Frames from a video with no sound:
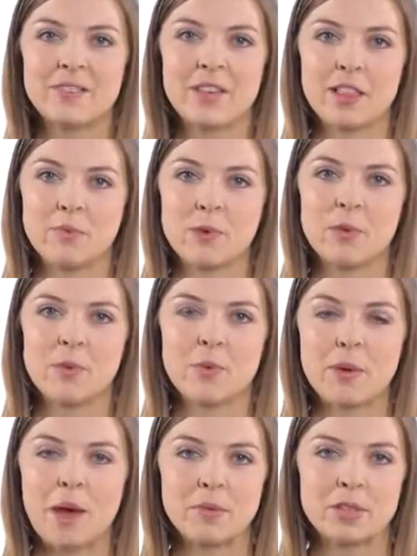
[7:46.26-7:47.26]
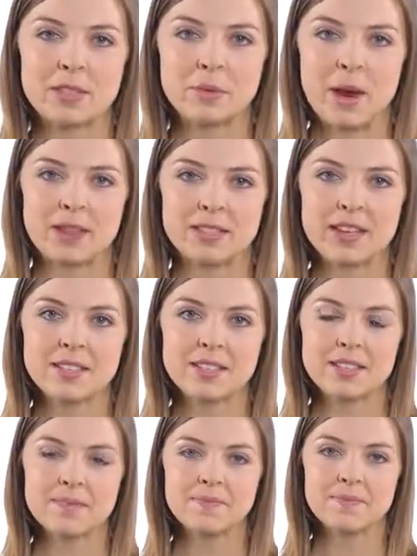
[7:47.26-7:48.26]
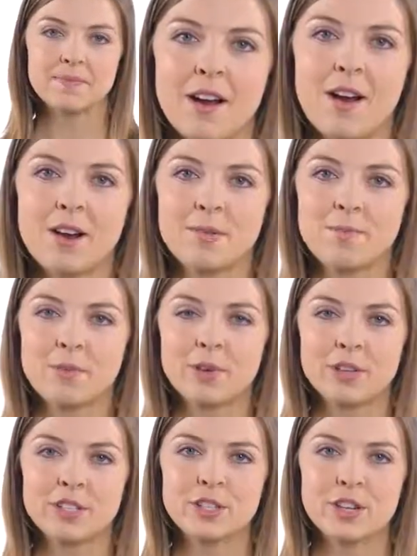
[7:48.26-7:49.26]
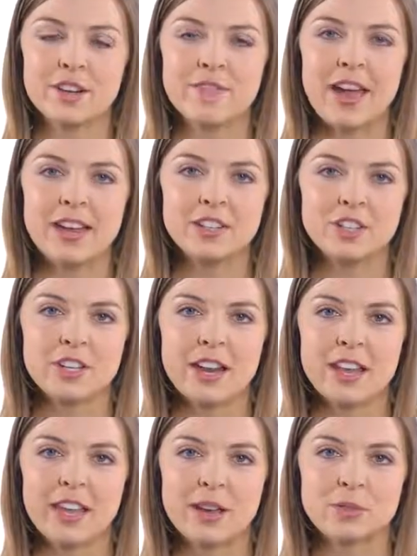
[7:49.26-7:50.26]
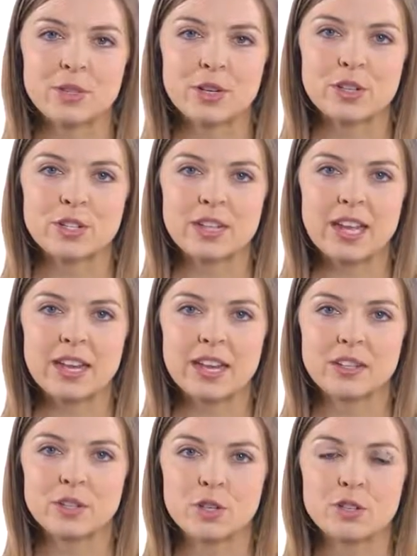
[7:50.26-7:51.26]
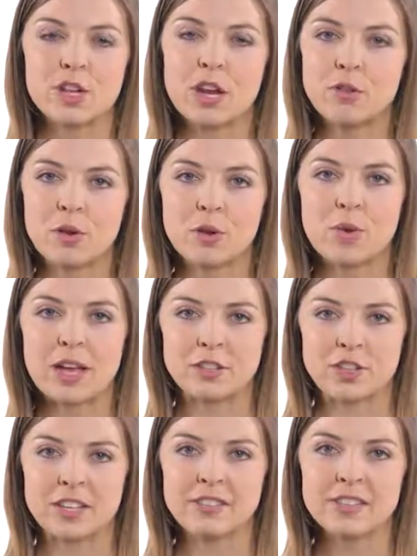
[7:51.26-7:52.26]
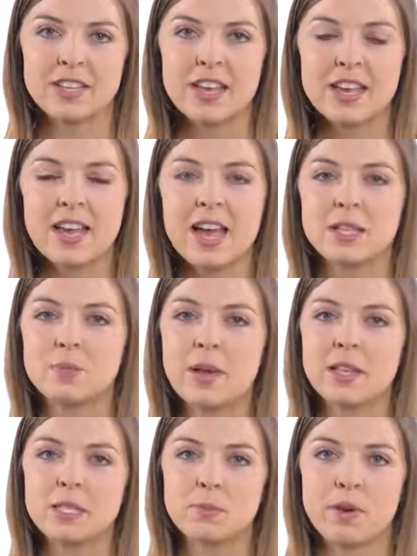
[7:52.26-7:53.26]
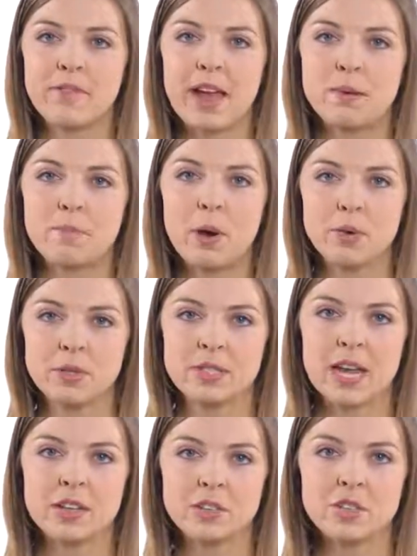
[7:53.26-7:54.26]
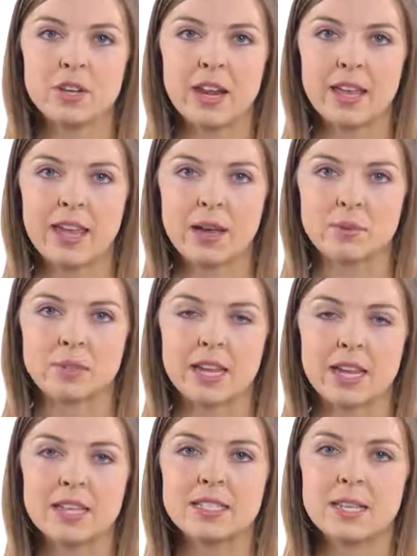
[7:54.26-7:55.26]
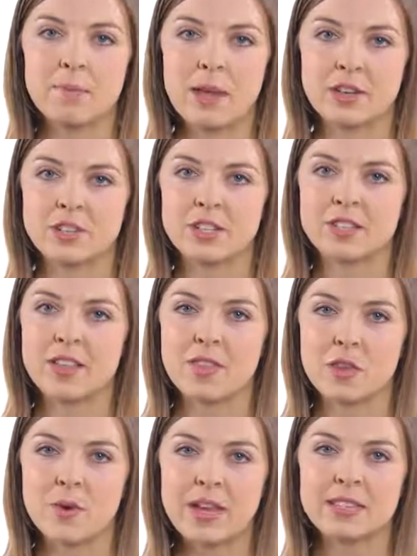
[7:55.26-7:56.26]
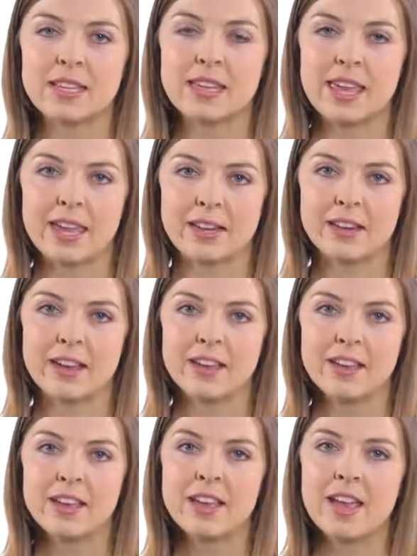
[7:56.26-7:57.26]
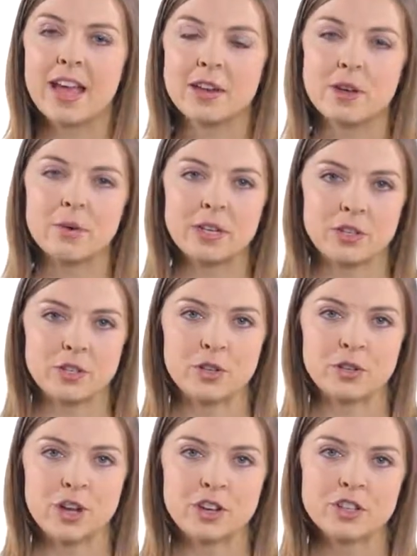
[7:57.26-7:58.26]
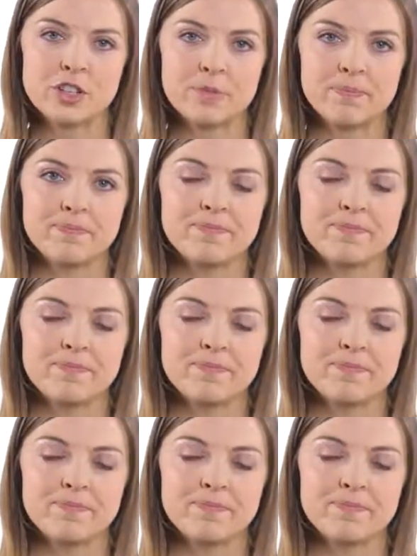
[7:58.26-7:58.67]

is available throughout this process. Our board certified genetic counselors can answer general questions as well as provide post test genetic counseling to patients in the US and Canada at no additional charge.